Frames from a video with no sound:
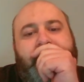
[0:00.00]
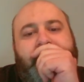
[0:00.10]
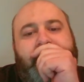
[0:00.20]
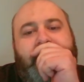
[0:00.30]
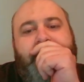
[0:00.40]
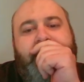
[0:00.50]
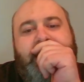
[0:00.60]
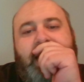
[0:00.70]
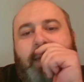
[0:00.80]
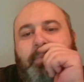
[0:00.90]
maybe is
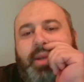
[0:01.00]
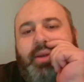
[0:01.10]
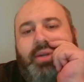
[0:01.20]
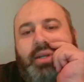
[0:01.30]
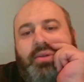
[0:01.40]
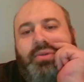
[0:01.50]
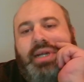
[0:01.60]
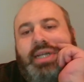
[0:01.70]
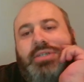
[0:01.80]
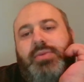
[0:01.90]
happy on
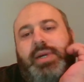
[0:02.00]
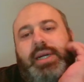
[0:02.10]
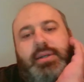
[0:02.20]
that square.